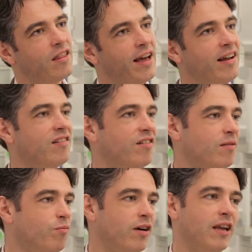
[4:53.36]
thanks to
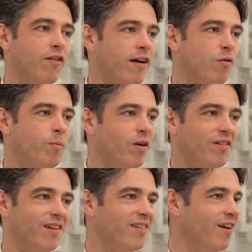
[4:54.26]
some really great
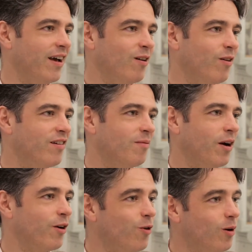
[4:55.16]
roboticists I got into
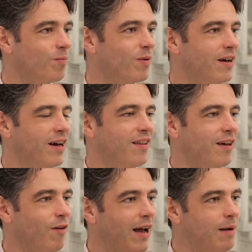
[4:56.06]
my group,
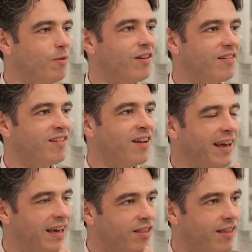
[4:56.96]
they were able to
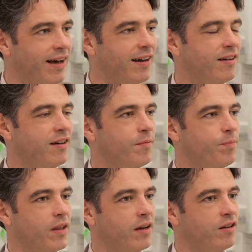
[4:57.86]
take that
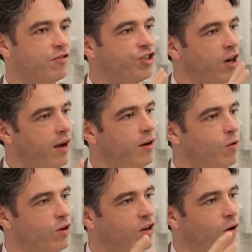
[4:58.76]

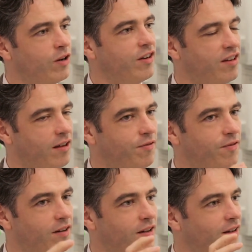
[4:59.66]
child
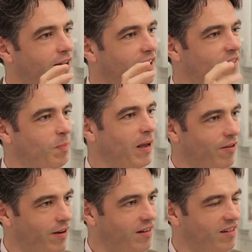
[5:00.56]
cognitive
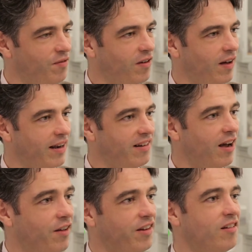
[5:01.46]
experience, if you like, and
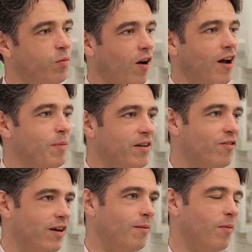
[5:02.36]
oh, this is what I've been
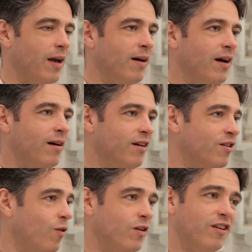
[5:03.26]
doing in my
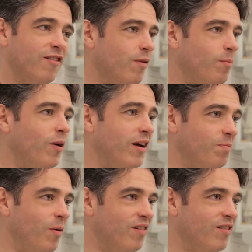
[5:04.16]
cognitive robotics
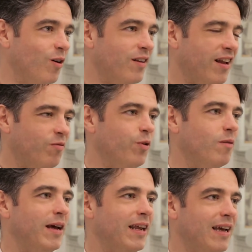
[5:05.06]
postdoc, and that's what you
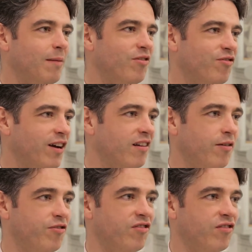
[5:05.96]
mean in chemistry, because I
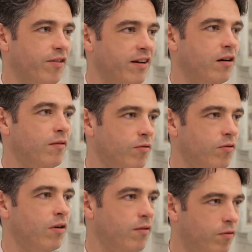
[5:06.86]
was just going
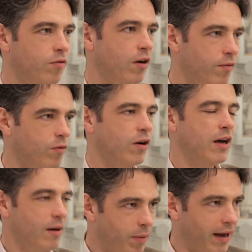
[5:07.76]
novel, novel, novel,
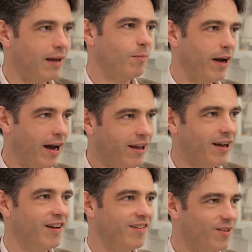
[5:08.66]
banging my head
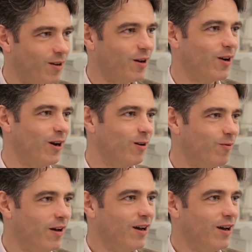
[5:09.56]
against the kind of